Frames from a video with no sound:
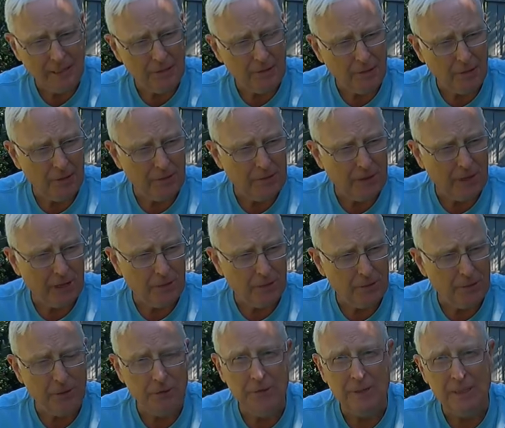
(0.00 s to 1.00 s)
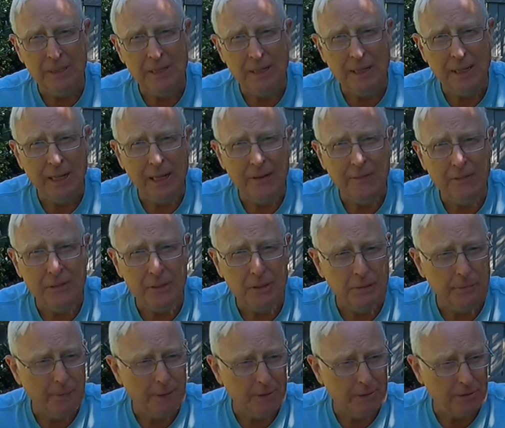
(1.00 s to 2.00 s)
I know I've got a 13.5
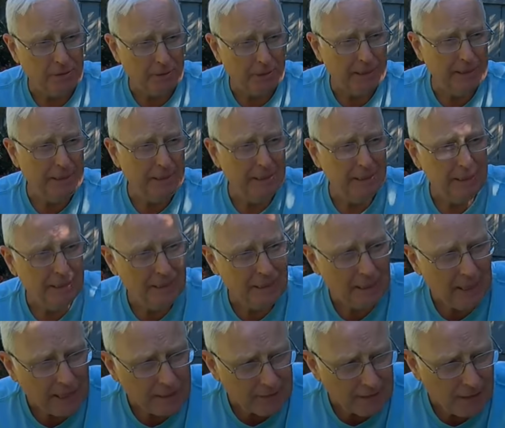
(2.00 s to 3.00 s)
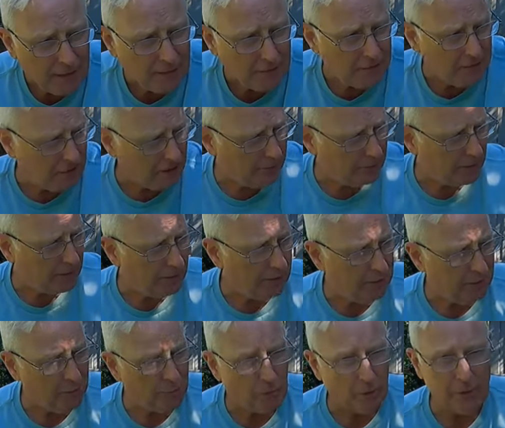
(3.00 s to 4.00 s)
inch milk crate, and that'll tell
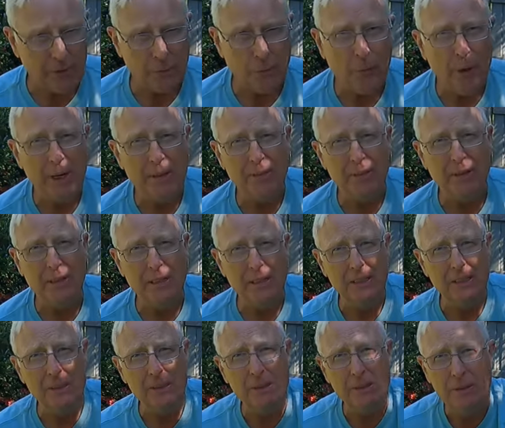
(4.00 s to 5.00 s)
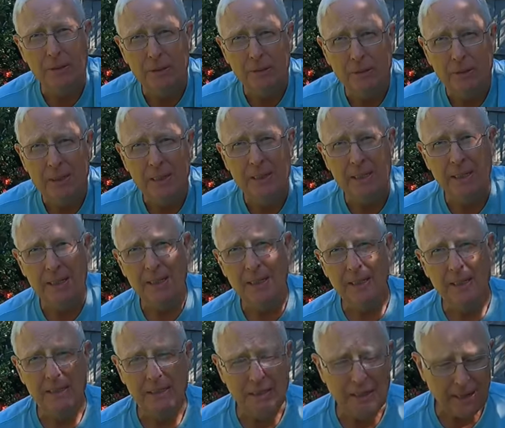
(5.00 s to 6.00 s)
me what width I need to do
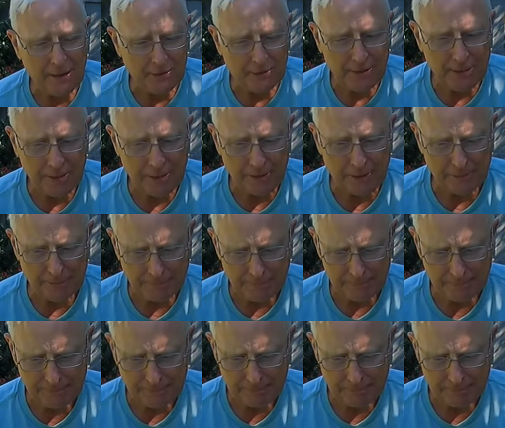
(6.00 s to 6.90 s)
down here.